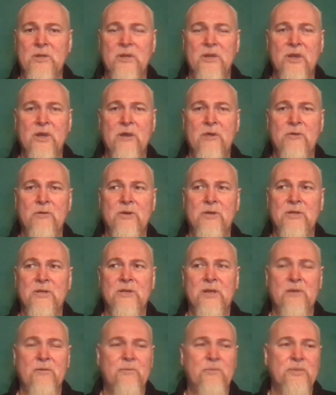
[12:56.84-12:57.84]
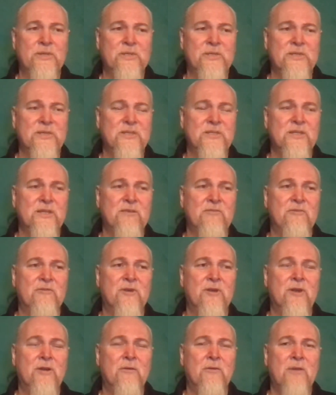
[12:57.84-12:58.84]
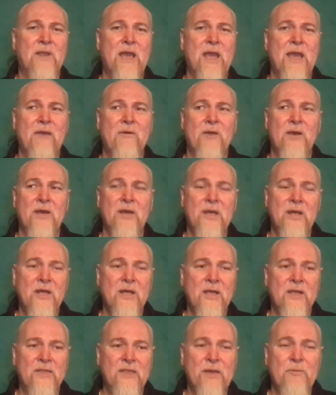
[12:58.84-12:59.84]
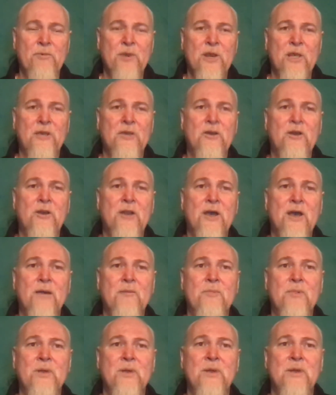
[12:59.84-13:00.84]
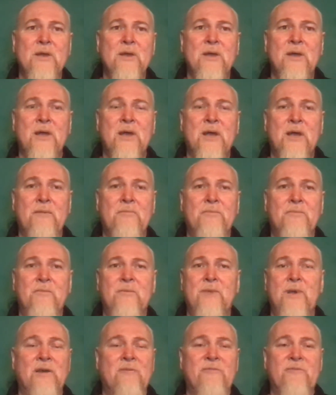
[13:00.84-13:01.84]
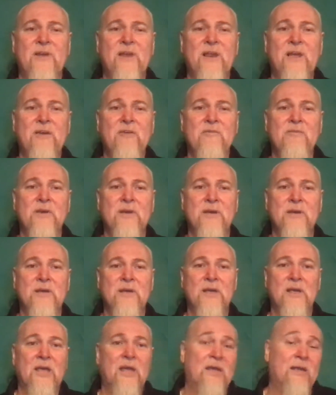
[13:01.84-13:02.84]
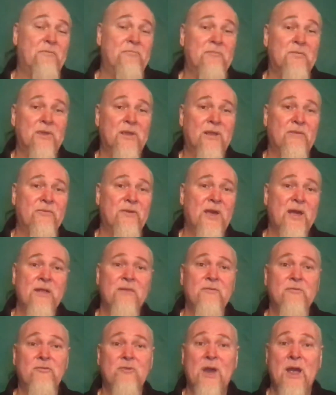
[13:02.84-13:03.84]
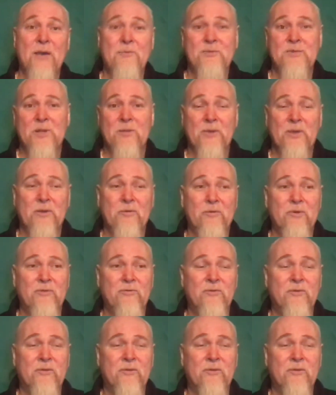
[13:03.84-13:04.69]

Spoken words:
go. It persisted for a whole hour. Then when I got up, I fell over. If I hadn't grabbed something, I would have